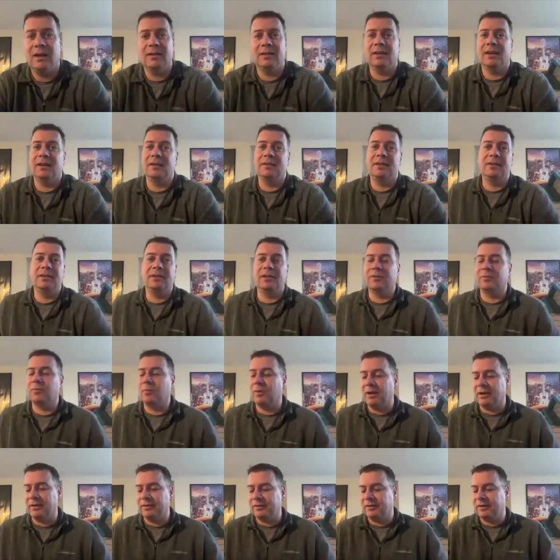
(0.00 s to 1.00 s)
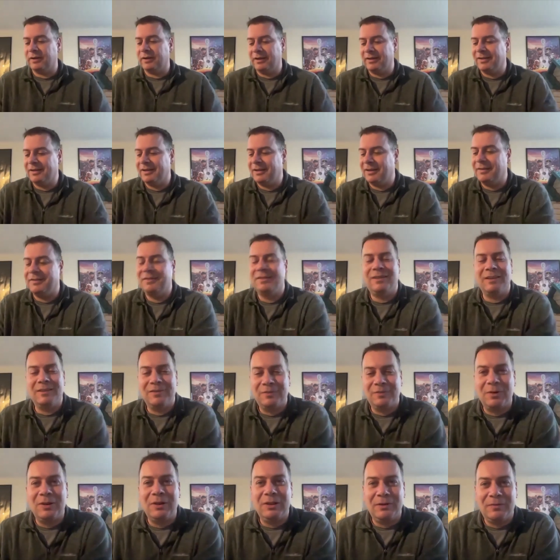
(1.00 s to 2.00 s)
I think that's wise. I it,
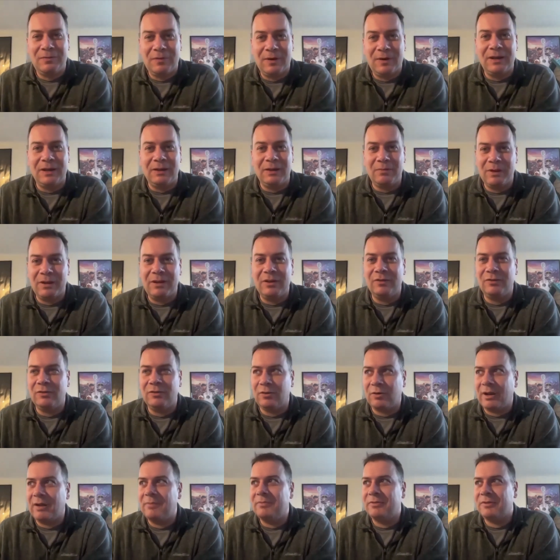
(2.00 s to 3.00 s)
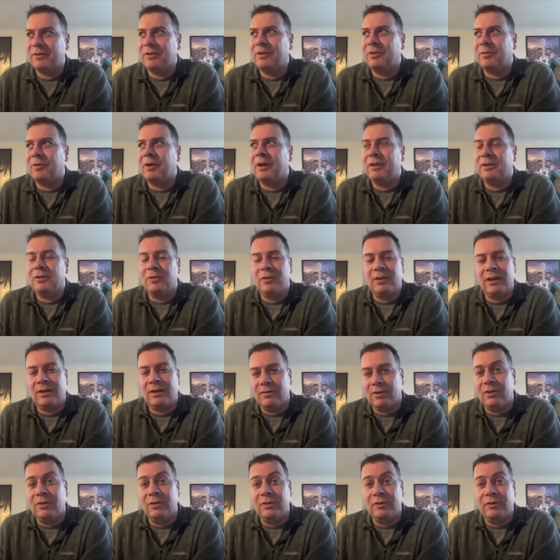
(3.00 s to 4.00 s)
that's really funny because you're absolutely right. You can have
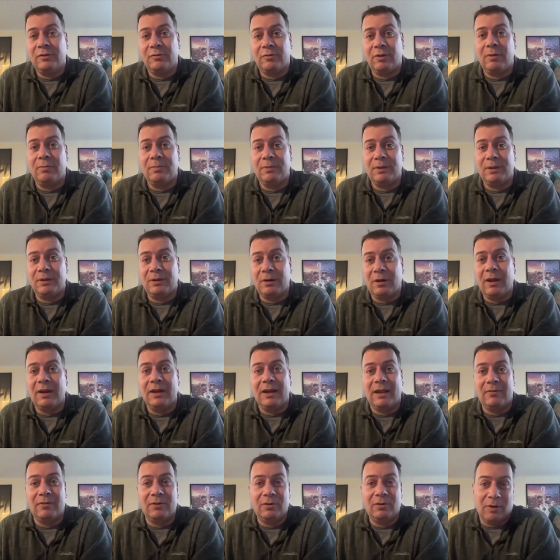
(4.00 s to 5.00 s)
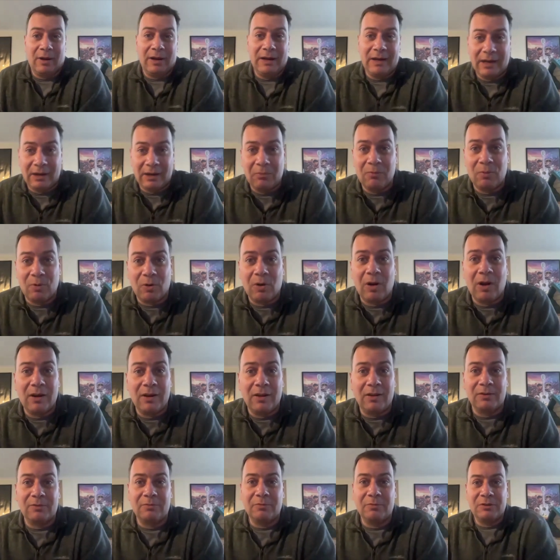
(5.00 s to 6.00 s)
a good script and not have a great end
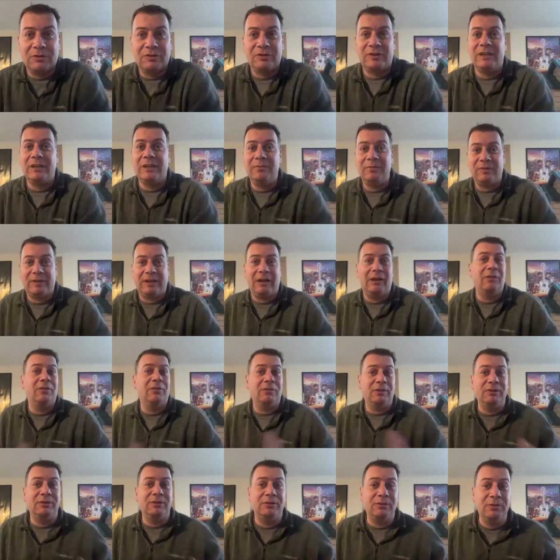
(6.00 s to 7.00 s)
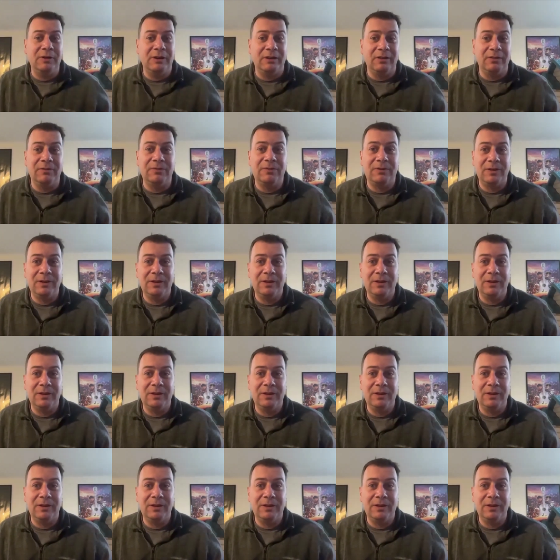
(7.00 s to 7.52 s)
product, which seems yeah. counterintuitive,